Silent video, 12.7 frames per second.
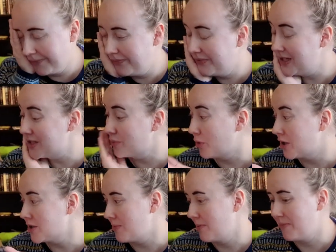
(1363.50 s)
This
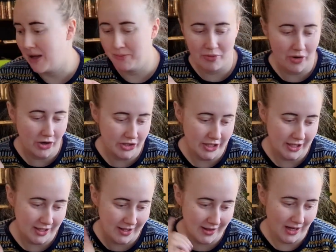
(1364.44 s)
was my main
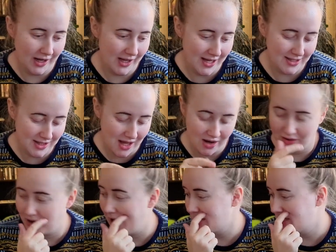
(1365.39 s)
project, and then I cast that
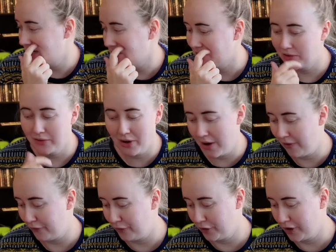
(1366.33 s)
on last night, so I don't know how
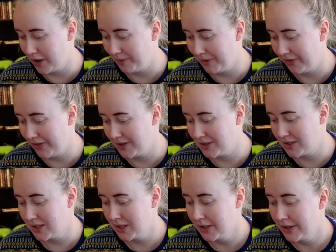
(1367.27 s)
I forgot about
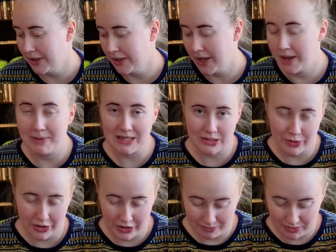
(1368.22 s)
this. And my
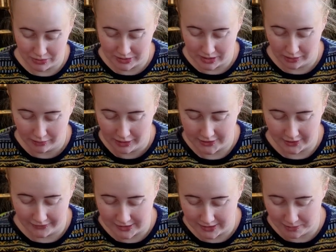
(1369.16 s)
sweater number 23 is
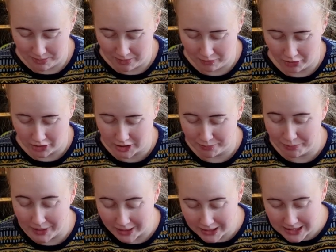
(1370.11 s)
obviously main project,
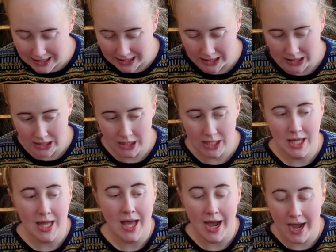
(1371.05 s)
but
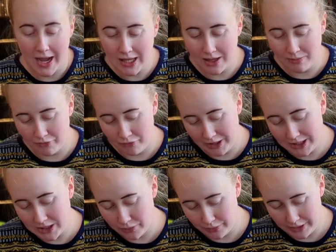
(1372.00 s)
I am
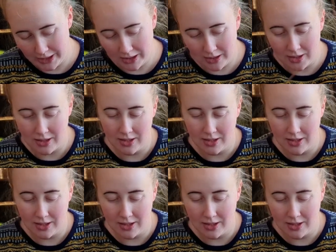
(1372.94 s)
redoing